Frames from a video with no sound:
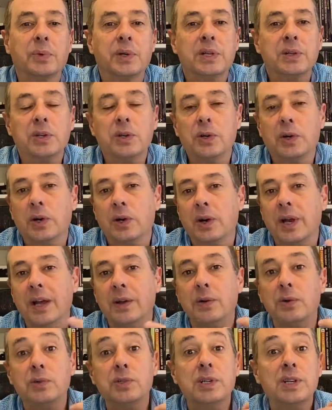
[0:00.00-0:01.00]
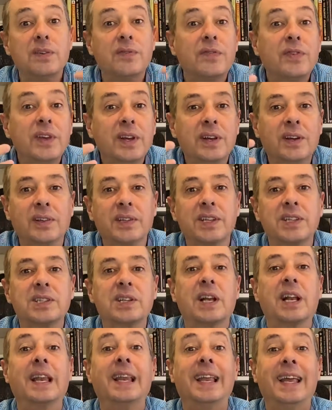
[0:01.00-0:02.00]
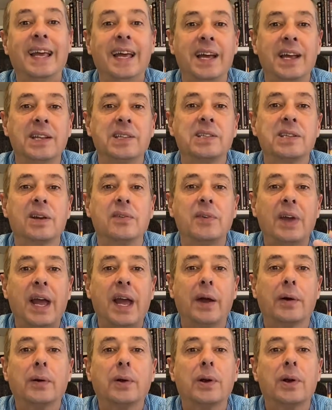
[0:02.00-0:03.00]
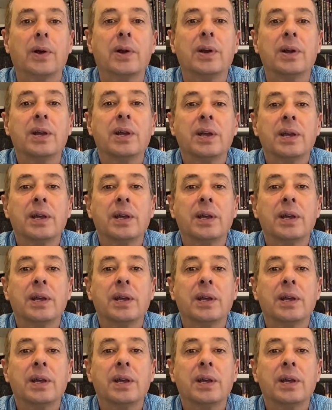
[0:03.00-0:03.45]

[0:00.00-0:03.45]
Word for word: when your energy field is cleansed of error